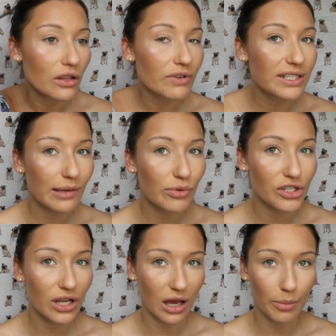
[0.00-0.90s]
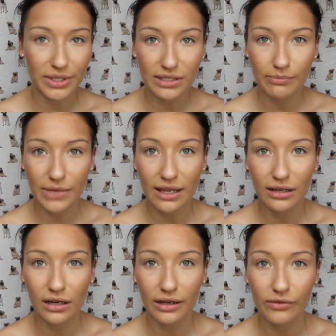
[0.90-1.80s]
The reason I brush it up is to make it
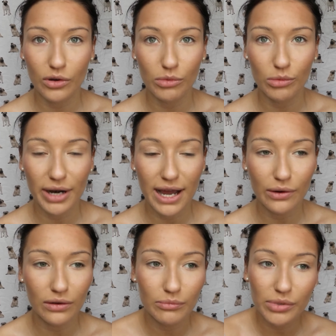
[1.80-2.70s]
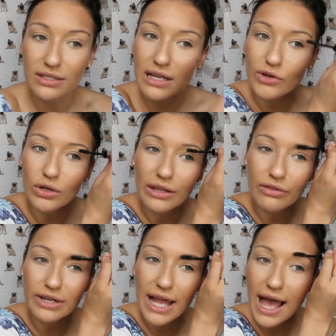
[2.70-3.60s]
look like I've got more brow, because I've got like
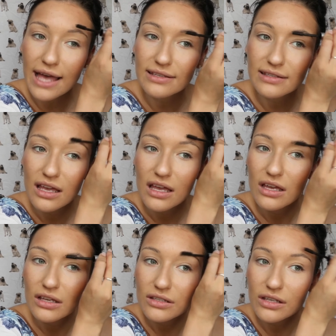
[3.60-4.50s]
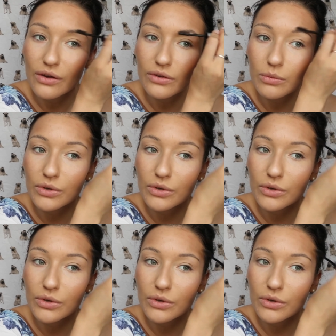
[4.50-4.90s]
3 hairs. So you